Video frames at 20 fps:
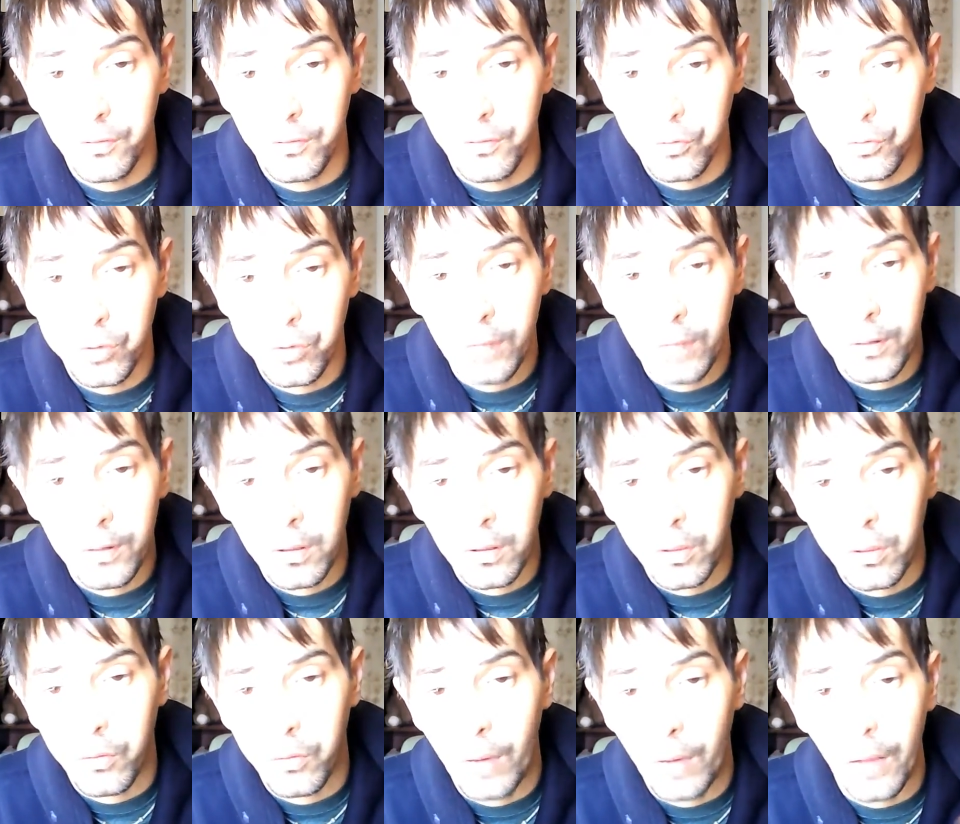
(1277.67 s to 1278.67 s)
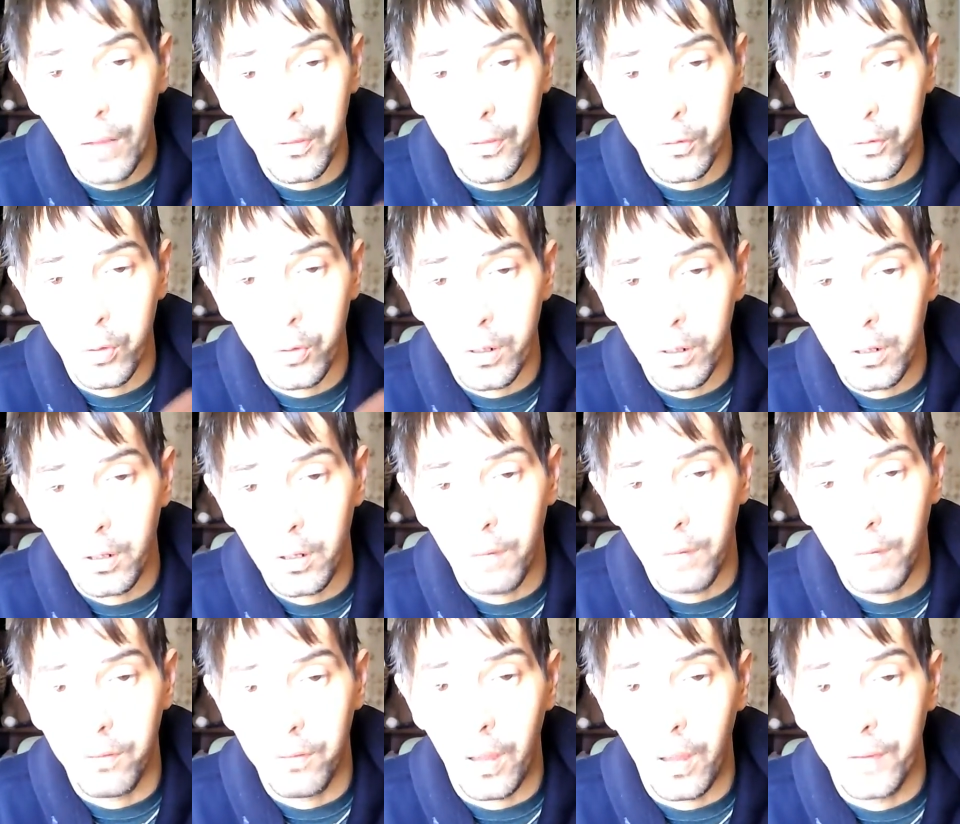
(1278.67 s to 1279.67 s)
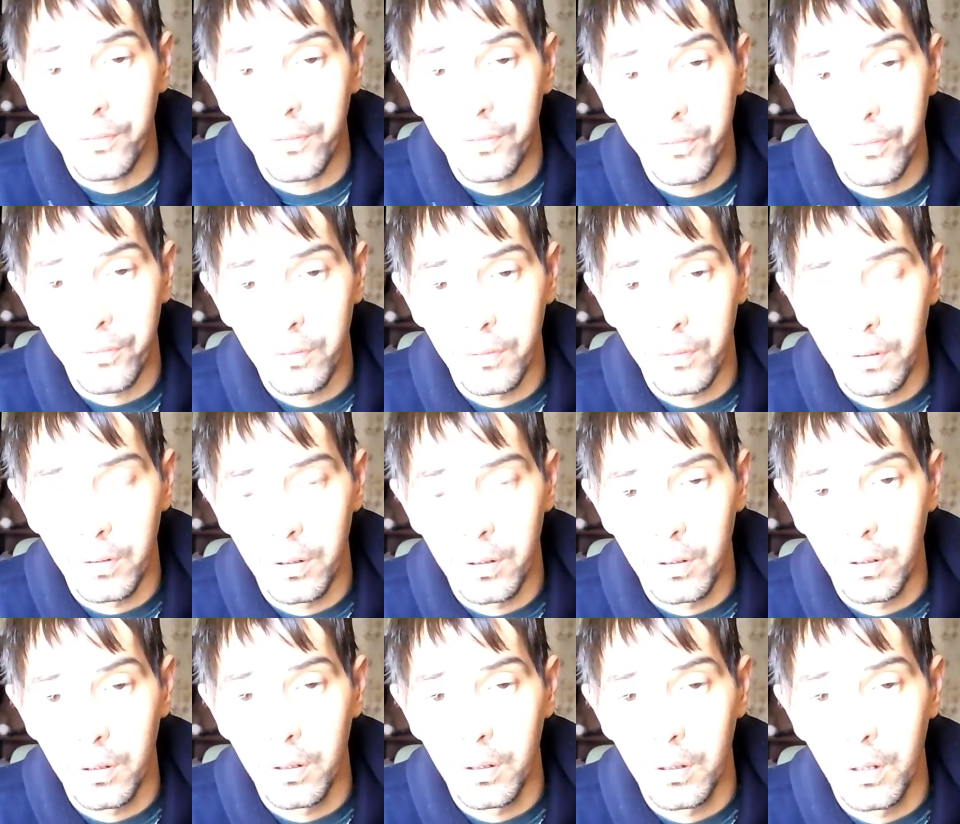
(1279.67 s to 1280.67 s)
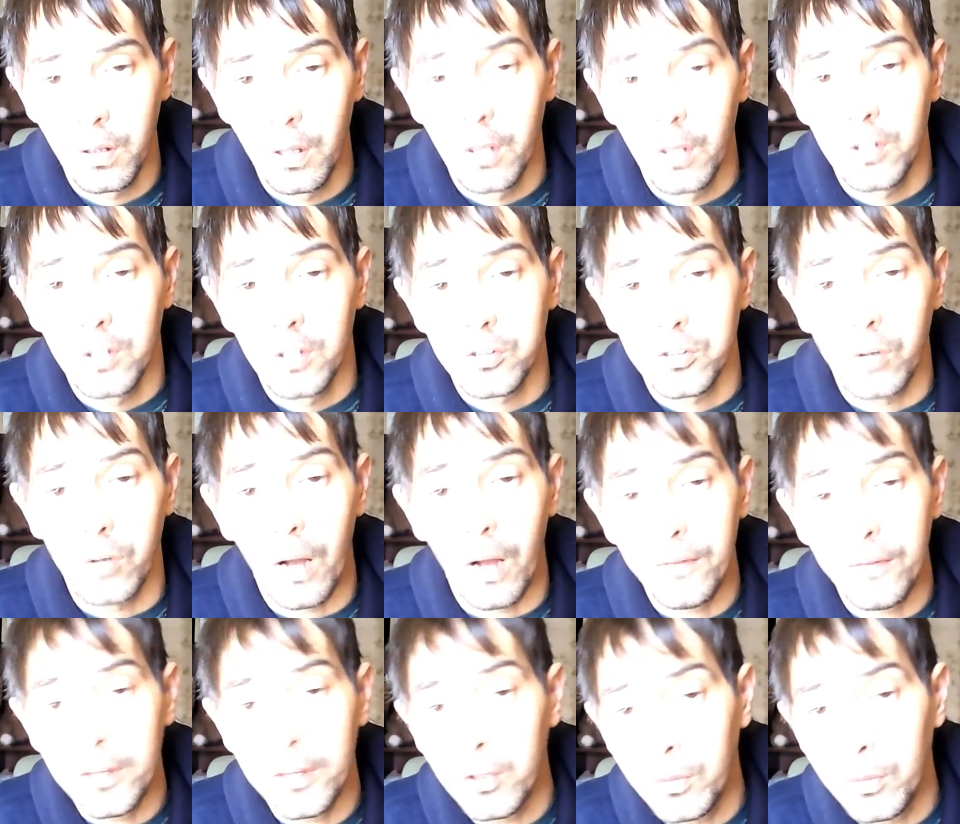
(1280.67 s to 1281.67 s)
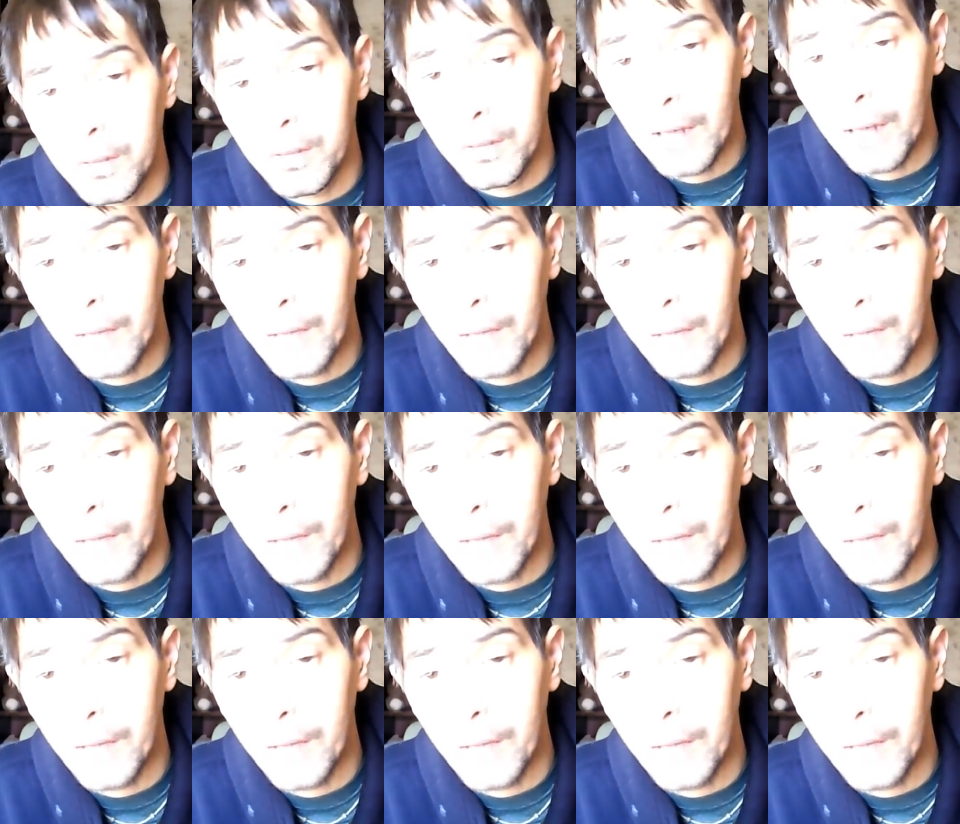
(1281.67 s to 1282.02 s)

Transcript: driven throughout the critter of life. So every human on